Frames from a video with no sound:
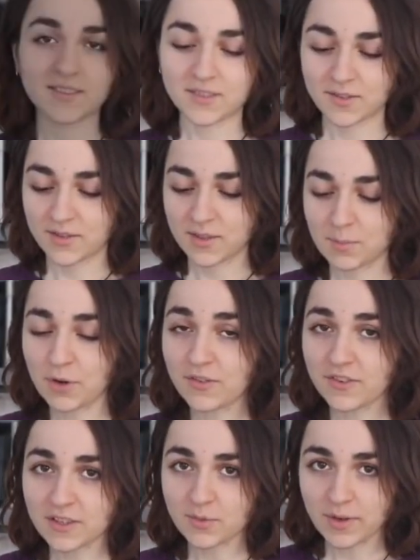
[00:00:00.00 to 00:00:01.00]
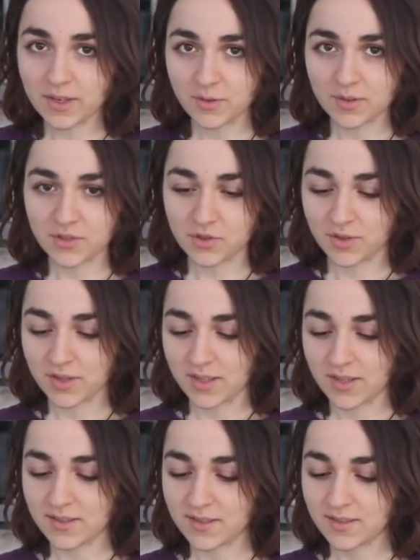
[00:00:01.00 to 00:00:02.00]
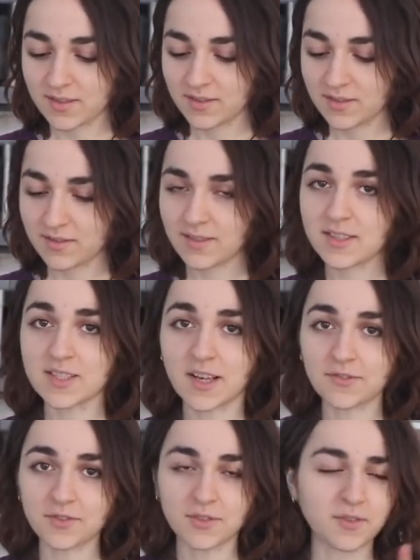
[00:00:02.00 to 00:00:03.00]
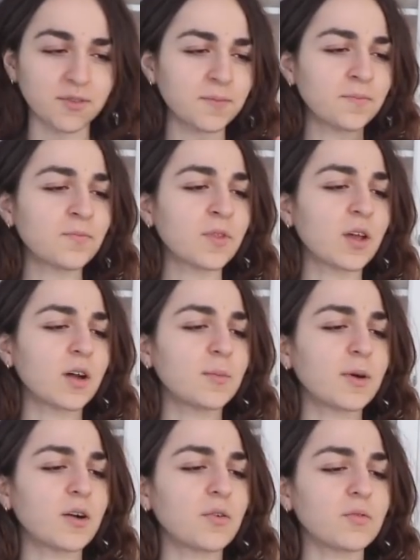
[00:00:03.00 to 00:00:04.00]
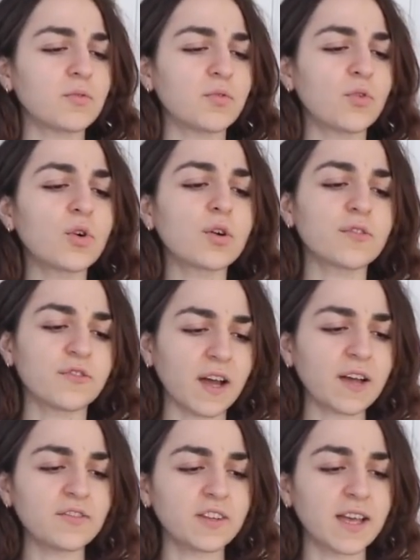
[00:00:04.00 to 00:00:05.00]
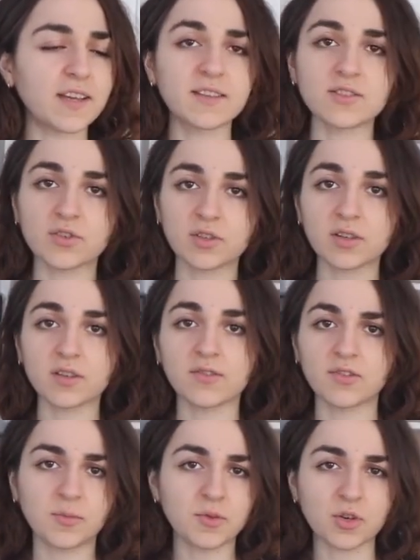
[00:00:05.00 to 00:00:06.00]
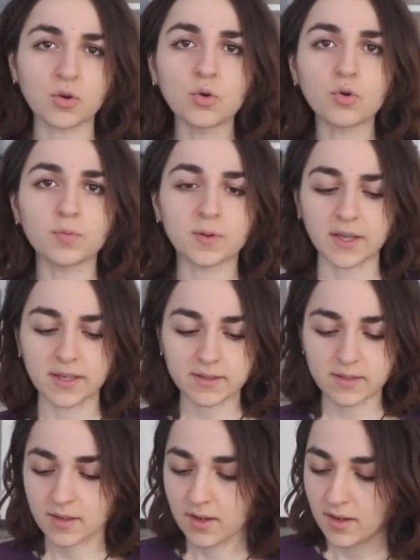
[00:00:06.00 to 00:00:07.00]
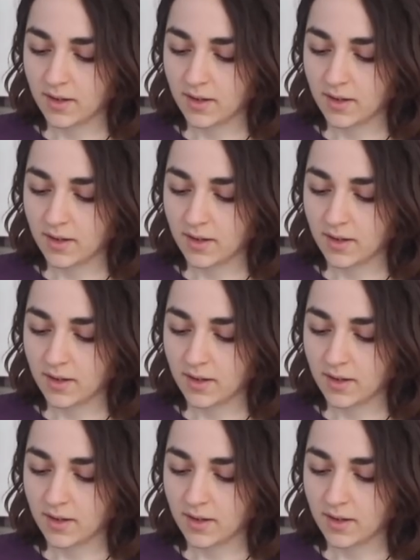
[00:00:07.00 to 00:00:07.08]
So the perfect way to enjoy these is after about 4 or 5 days, you're gonna leave them in a cool place.